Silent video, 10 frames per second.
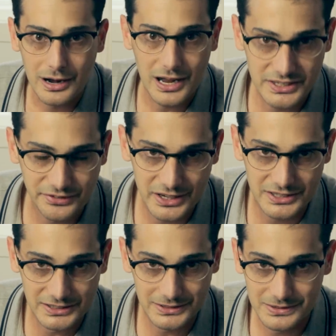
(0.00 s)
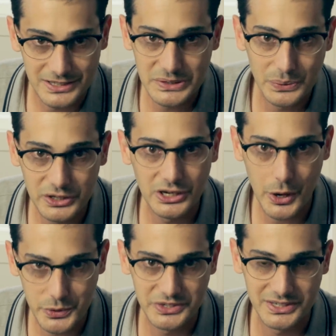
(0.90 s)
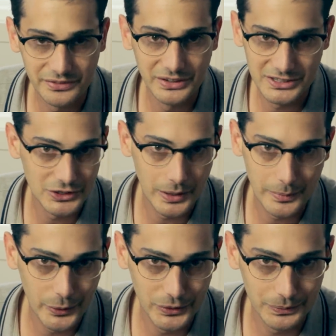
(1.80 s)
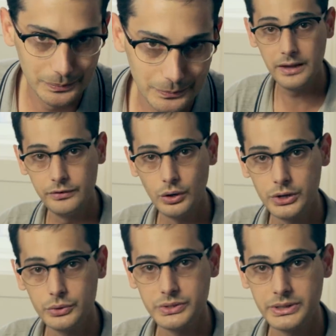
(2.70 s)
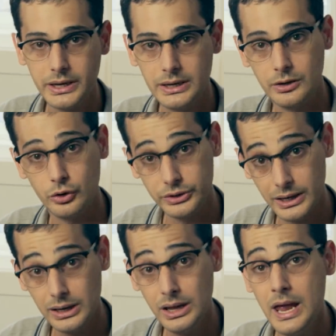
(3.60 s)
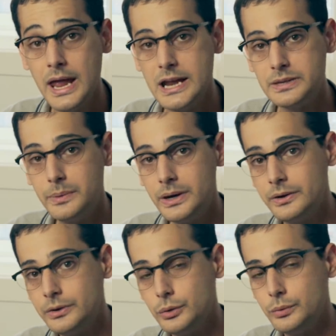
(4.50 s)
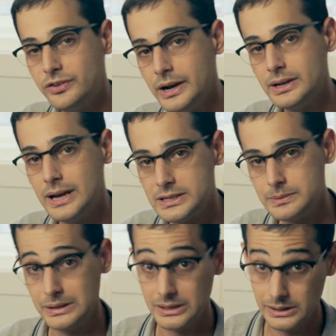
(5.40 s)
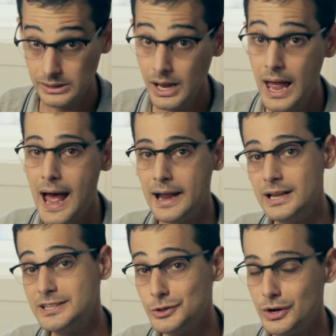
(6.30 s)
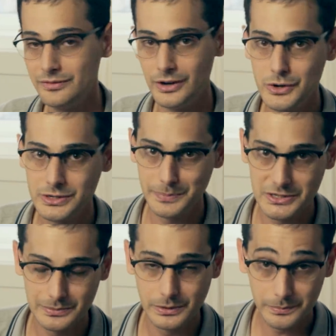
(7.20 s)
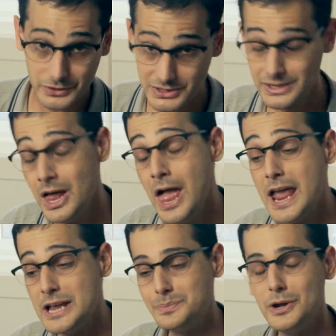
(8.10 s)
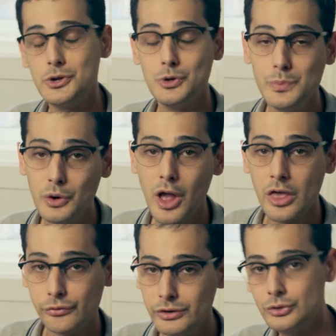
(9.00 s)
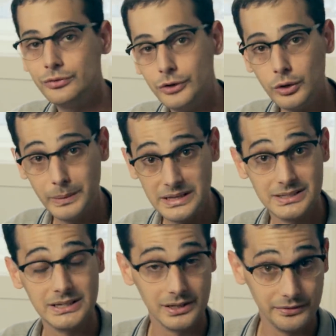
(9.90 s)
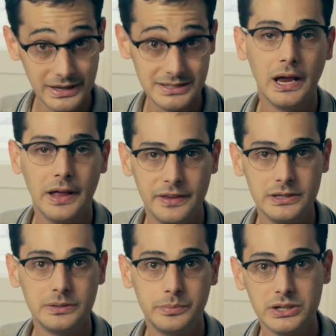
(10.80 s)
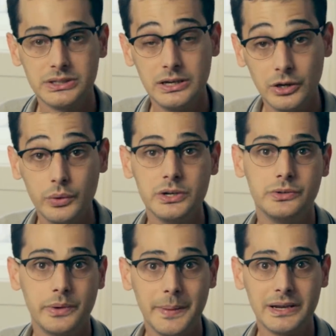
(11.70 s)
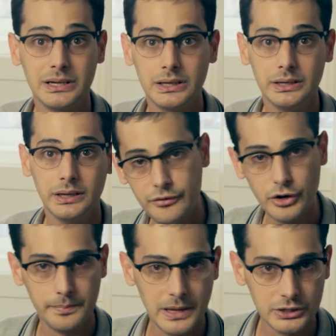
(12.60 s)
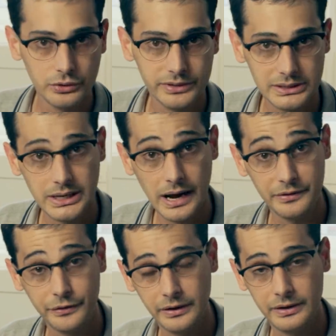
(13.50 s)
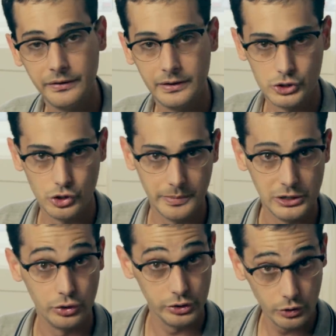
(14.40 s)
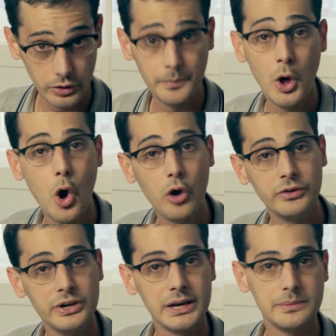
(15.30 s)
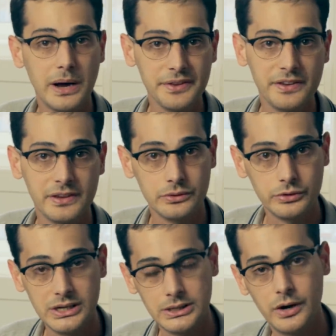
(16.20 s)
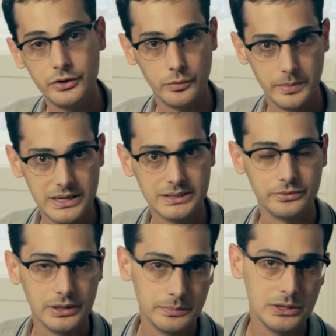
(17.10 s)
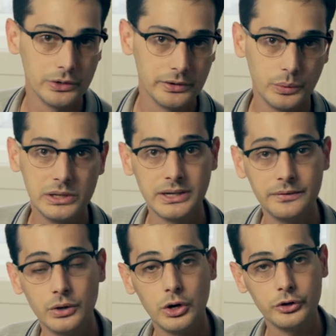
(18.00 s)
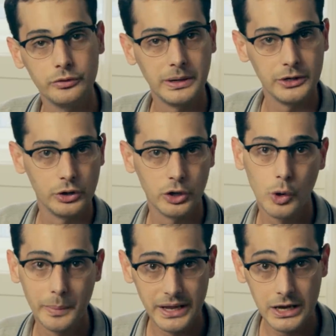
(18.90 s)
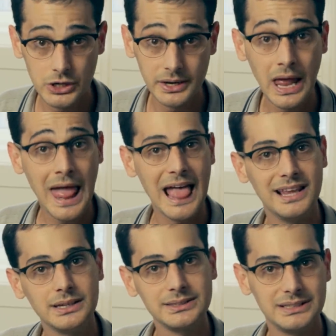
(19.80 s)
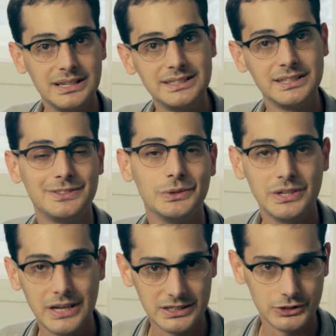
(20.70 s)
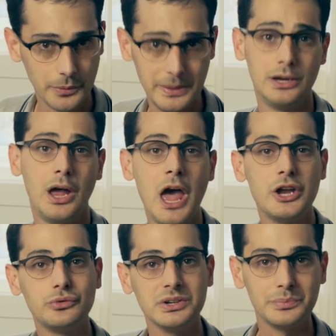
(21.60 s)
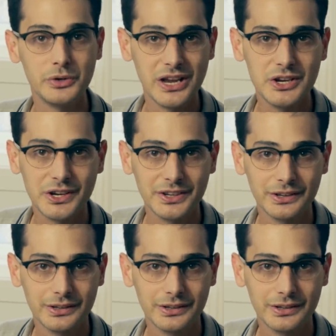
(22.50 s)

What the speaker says: Let's face it, this is what couch surfing is all about. If you are to stay in an hotel, it's better to find a last-minute deal. Unless you are a very responsible person, it's better to book 3 to 4 months in advance, and then the price can lower dramatically. If you are planning to visit other cities in Germany or Europe, overnight buses and trains are your best friend because they will save you a lot of money on accommodation, and that leads us to the next topic, transportation.